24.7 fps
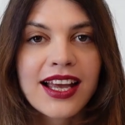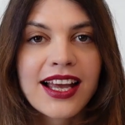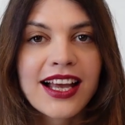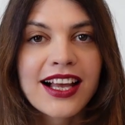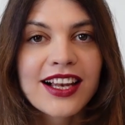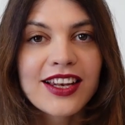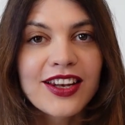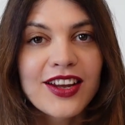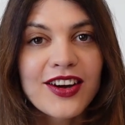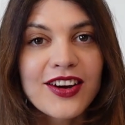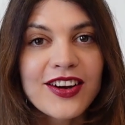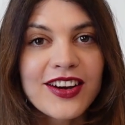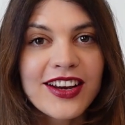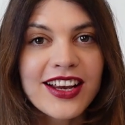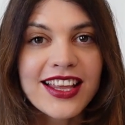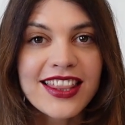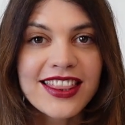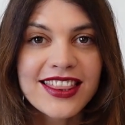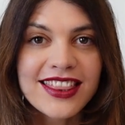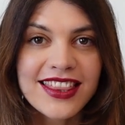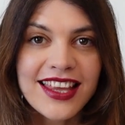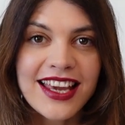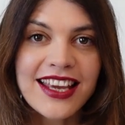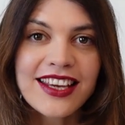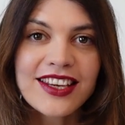Hello
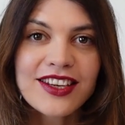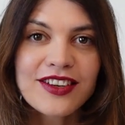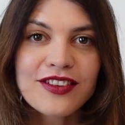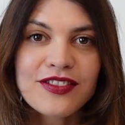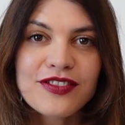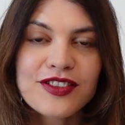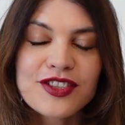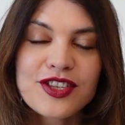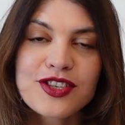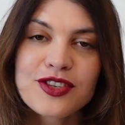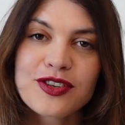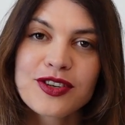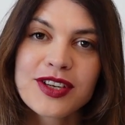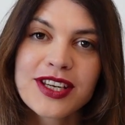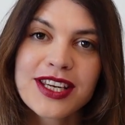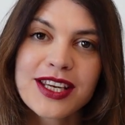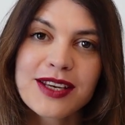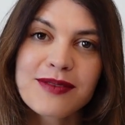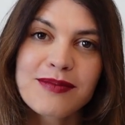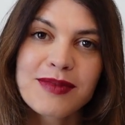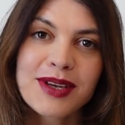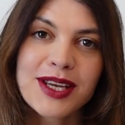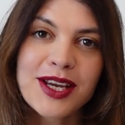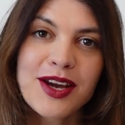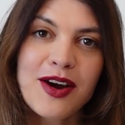and thank you for
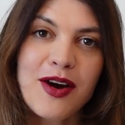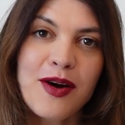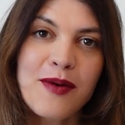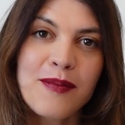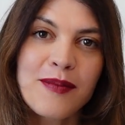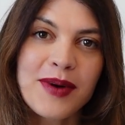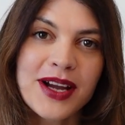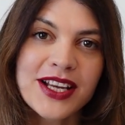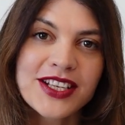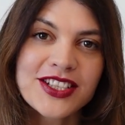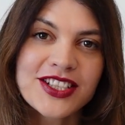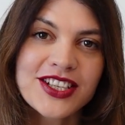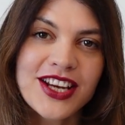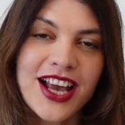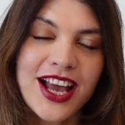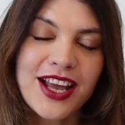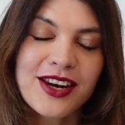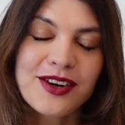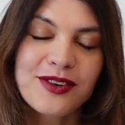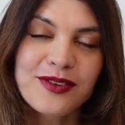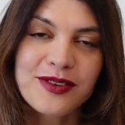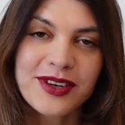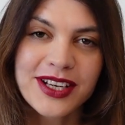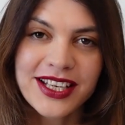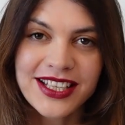joining me on my
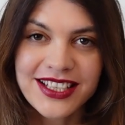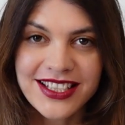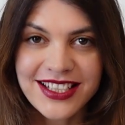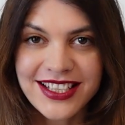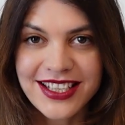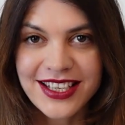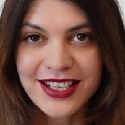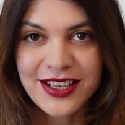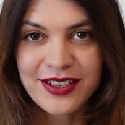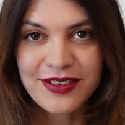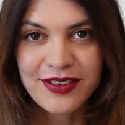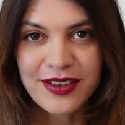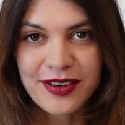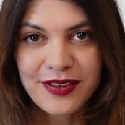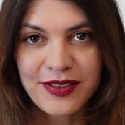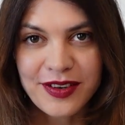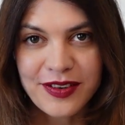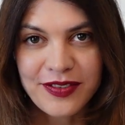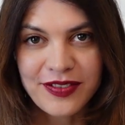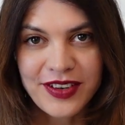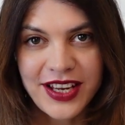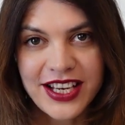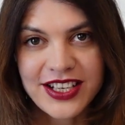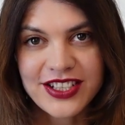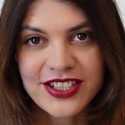channel Interior
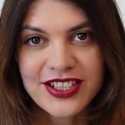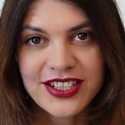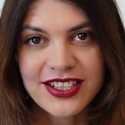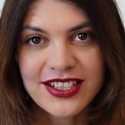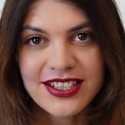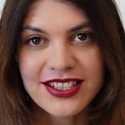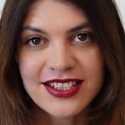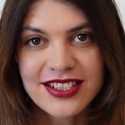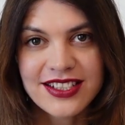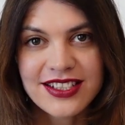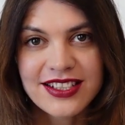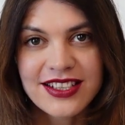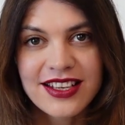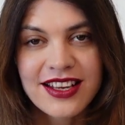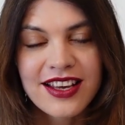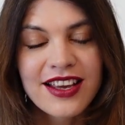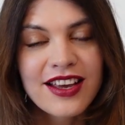Reflections.